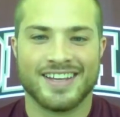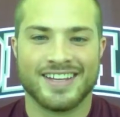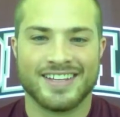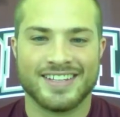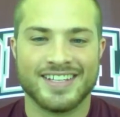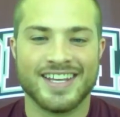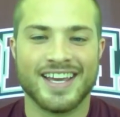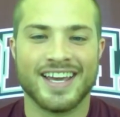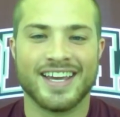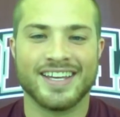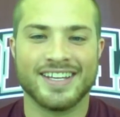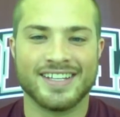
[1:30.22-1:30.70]

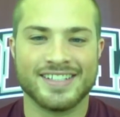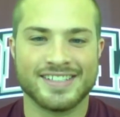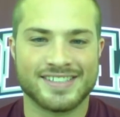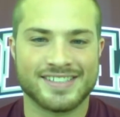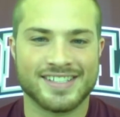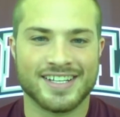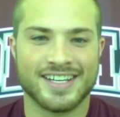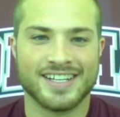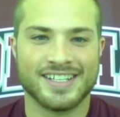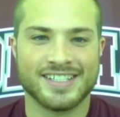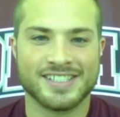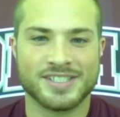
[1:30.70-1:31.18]
Yeah,
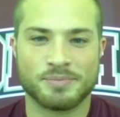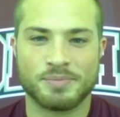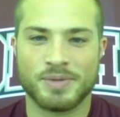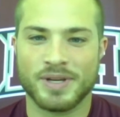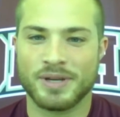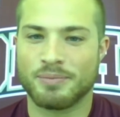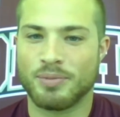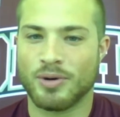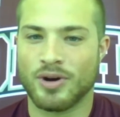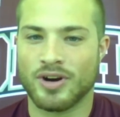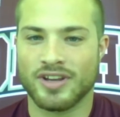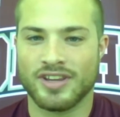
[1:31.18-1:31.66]
he's uh, he's a
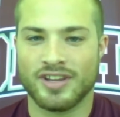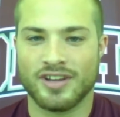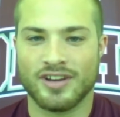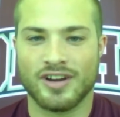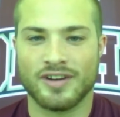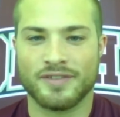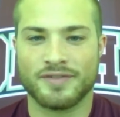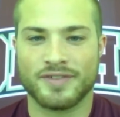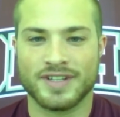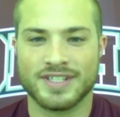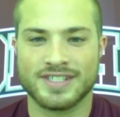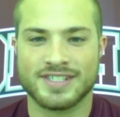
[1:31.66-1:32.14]
big part of the
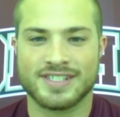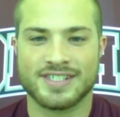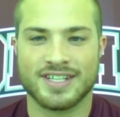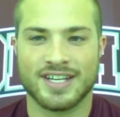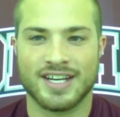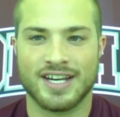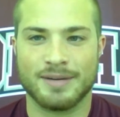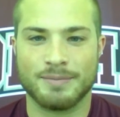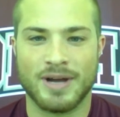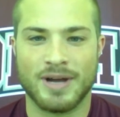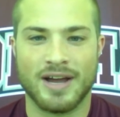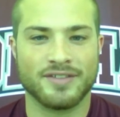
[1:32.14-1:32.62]
offense.
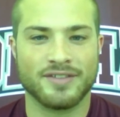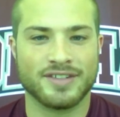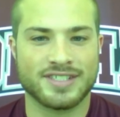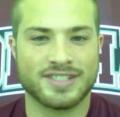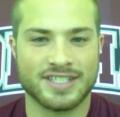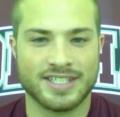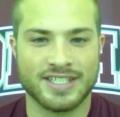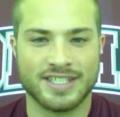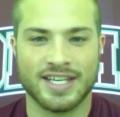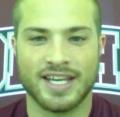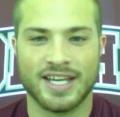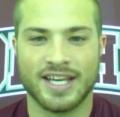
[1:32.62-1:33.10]
Um,
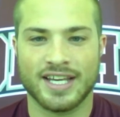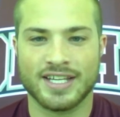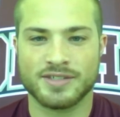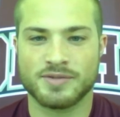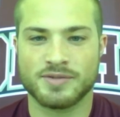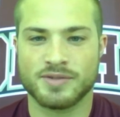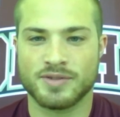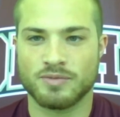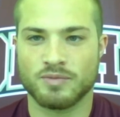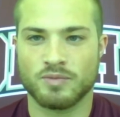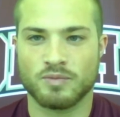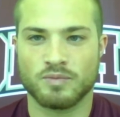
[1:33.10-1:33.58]
obviously, he
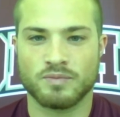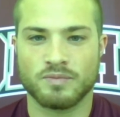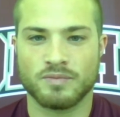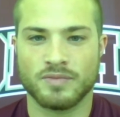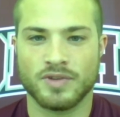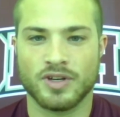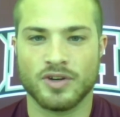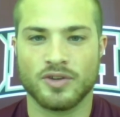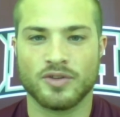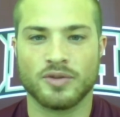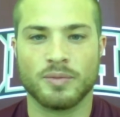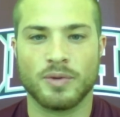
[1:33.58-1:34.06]
has
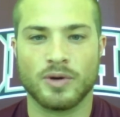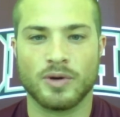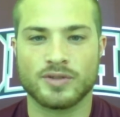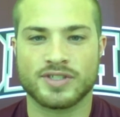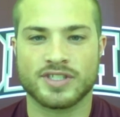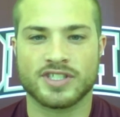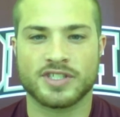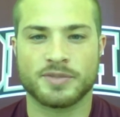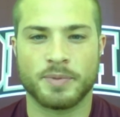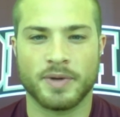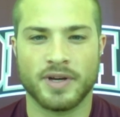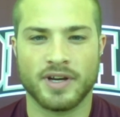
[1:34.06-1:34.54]
you know, the
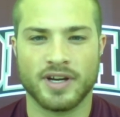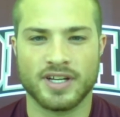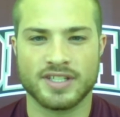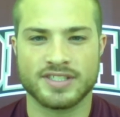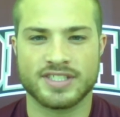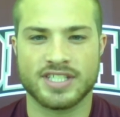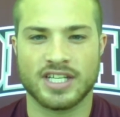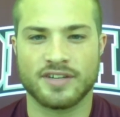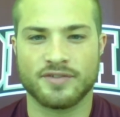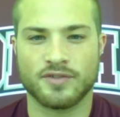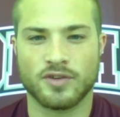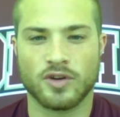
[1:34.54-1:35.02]
most
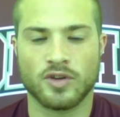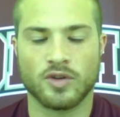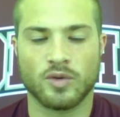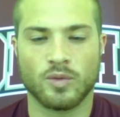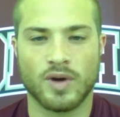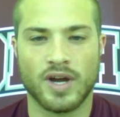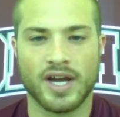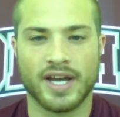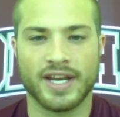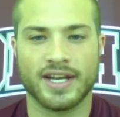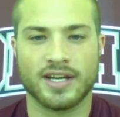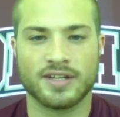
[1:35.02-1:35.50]
experienced out of all
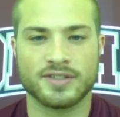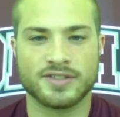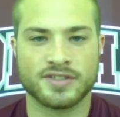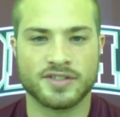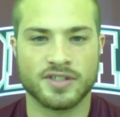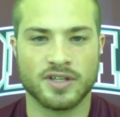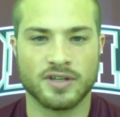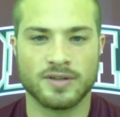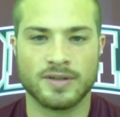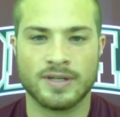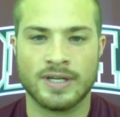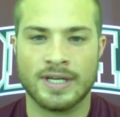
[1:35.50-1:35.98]
the wideouts.
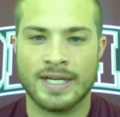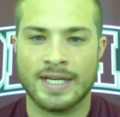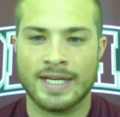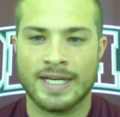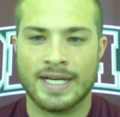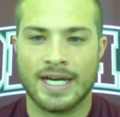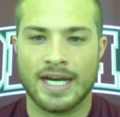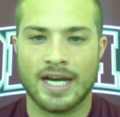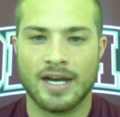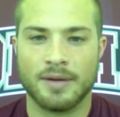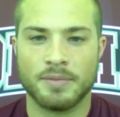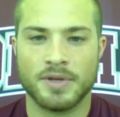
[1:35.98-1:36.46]
So
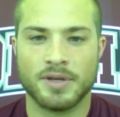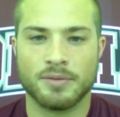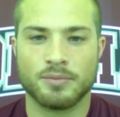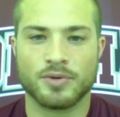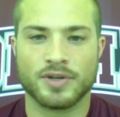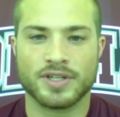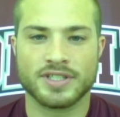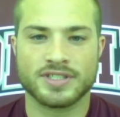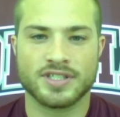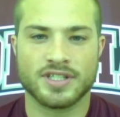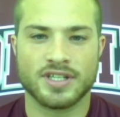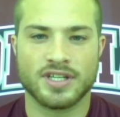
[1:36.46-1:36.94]
um, he
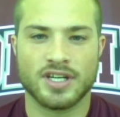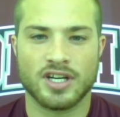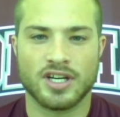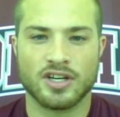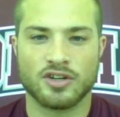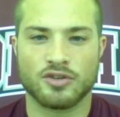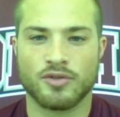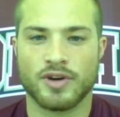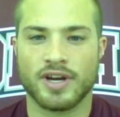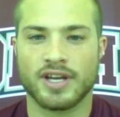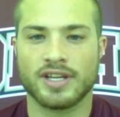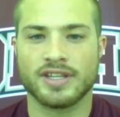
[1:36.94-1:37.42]
brings a,
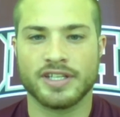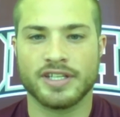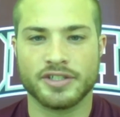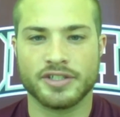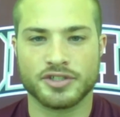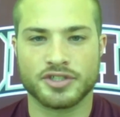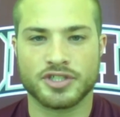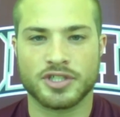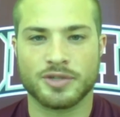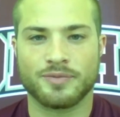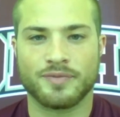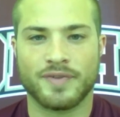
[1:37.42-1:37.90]
a, great
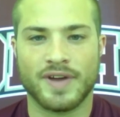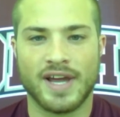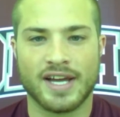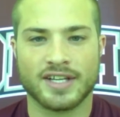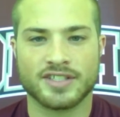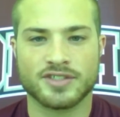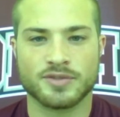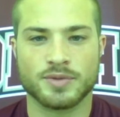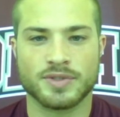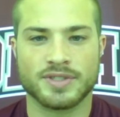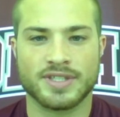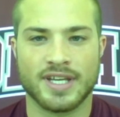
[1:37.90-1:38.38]
leadership
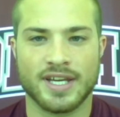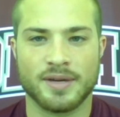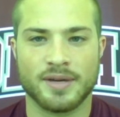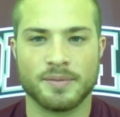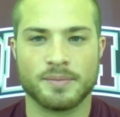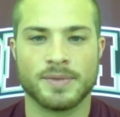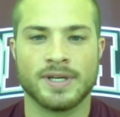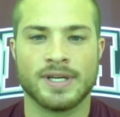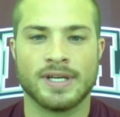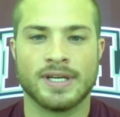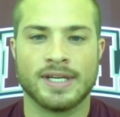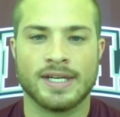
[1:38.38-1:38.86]
factor with
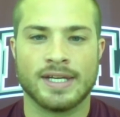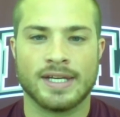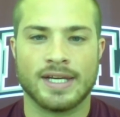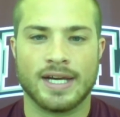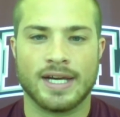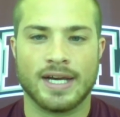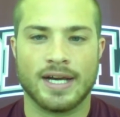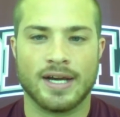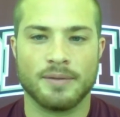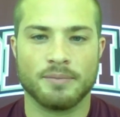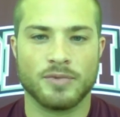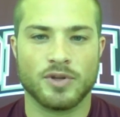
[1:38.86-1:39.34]
them.
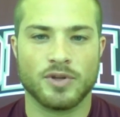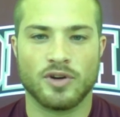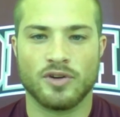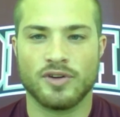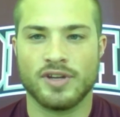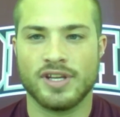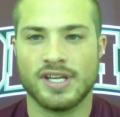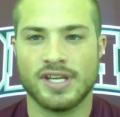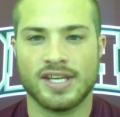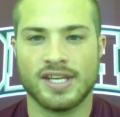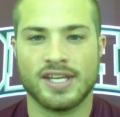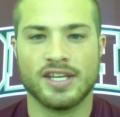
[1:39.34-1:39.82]
Um, you know,
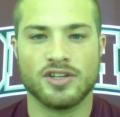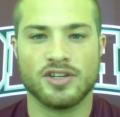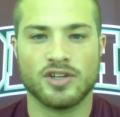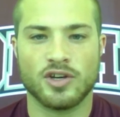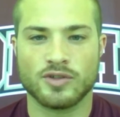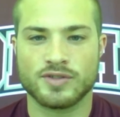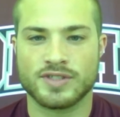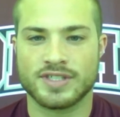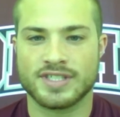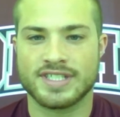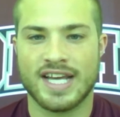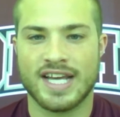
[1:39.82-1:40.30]
he, he
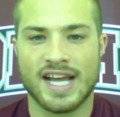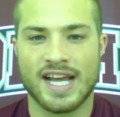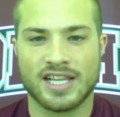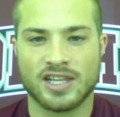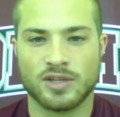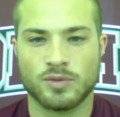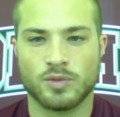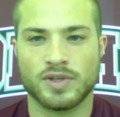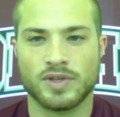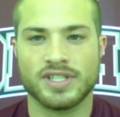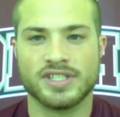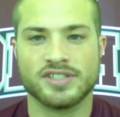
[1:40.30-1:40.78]
knows
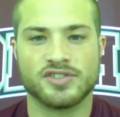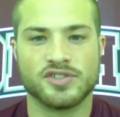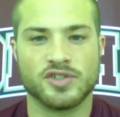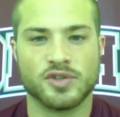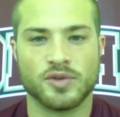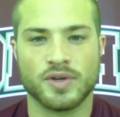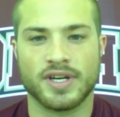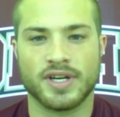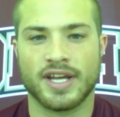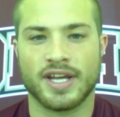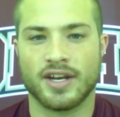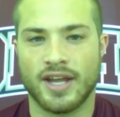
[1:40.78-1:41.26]
exactly what he's
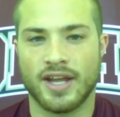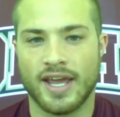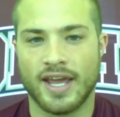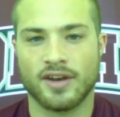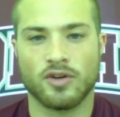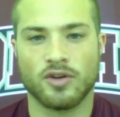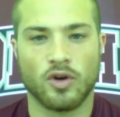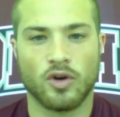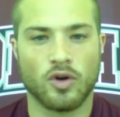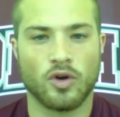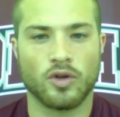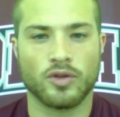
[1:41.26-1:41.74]
doing at,
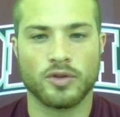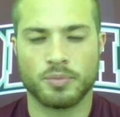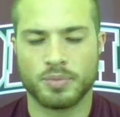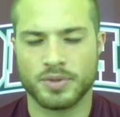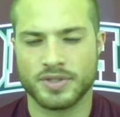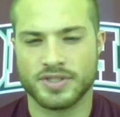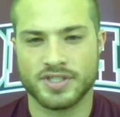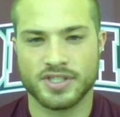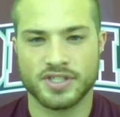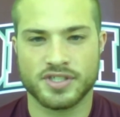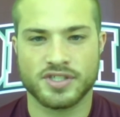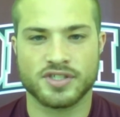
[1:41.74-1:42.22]
at all the
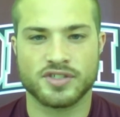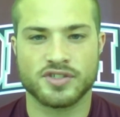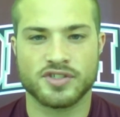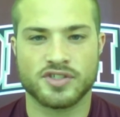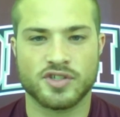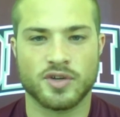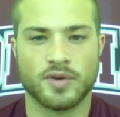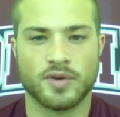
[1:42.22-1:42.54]
positions, so